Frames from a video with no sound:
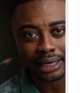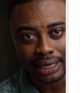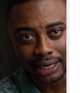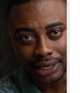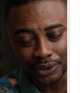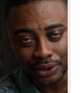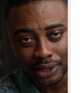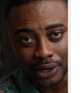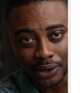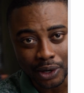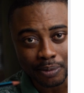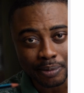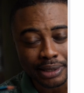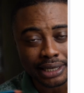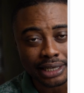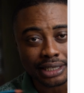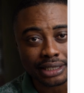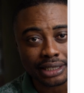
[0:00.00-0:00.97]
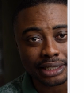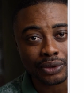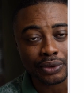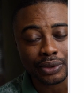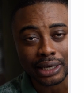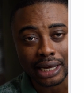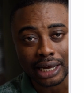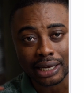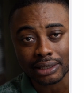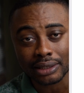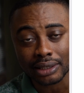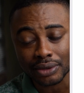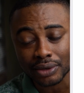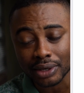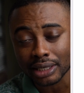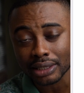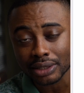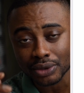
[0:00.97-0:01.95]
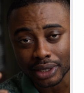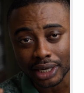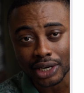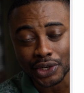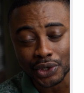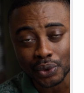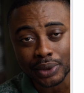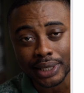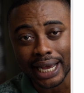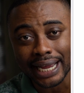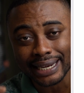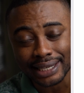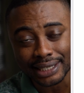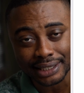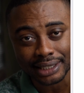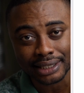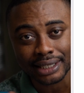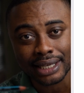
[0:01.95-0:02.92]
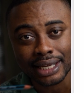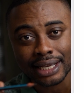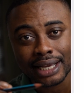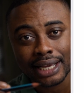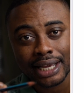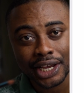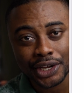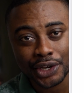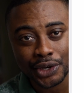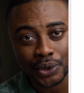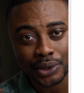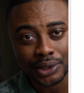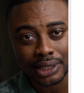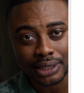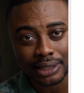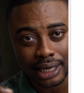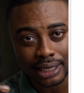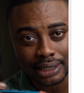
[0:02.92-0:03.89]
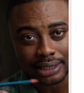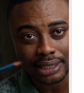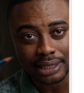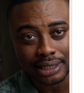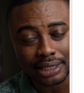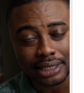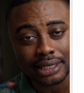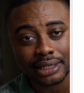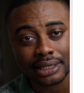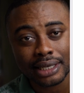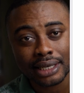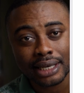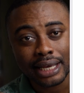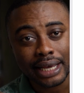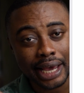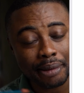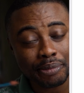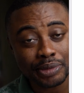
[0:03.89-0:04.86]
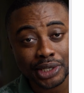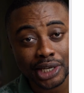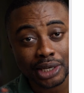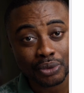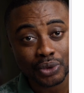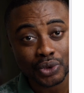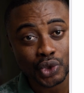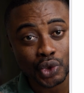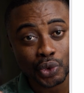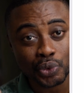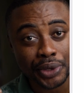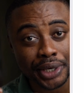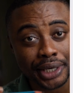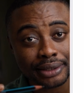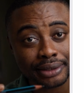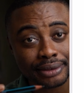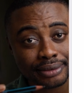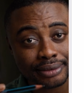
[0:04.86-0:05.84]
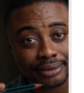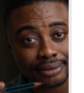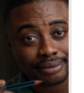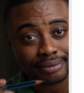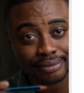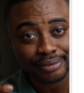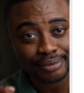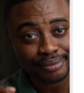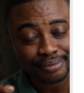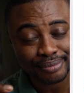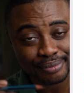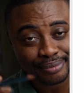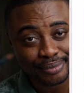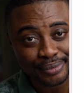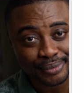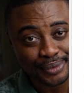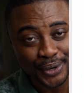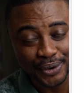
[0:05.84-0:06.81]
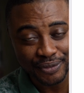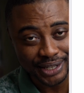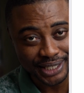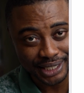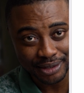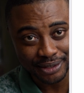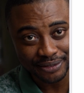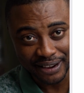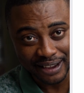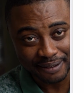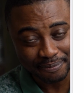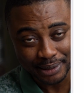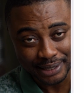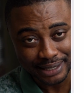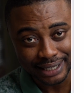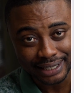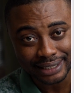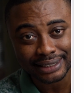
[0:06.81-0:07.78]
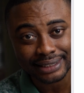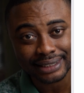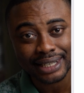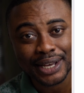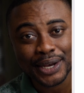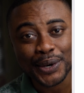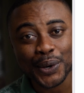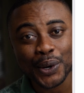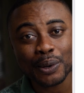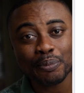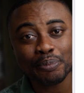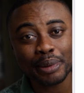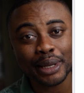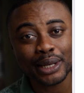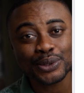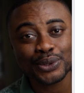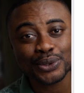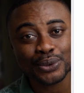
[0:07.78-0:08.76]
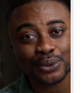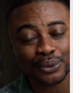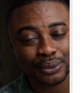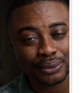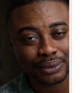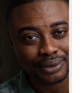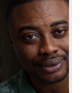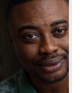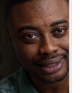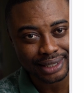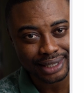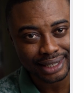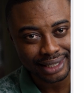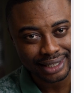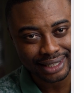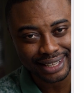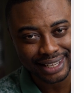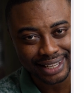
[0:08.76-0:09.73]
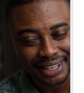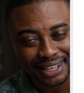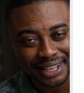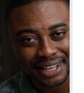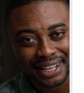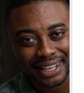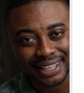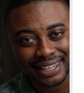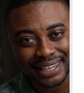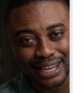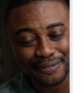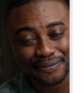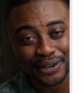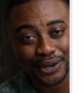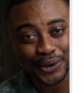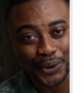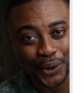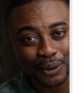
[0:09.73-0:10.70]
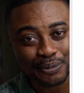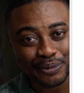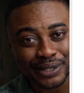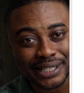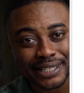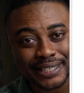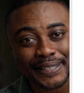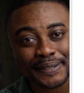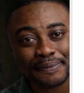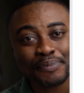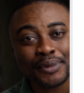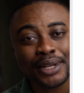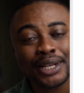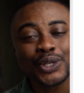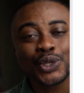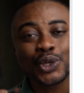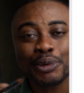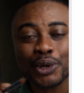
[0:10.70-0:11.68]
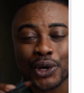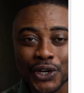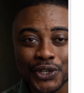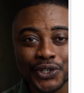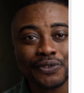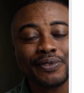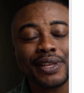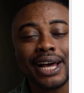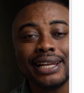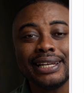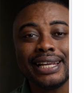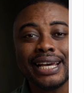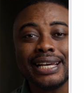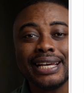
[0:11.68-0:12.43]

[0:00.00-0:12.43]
clearly do the combination, or you can do the addition, and you notice that indeed MTN was doing over 75% compared to their fellow comrades. So because of that, the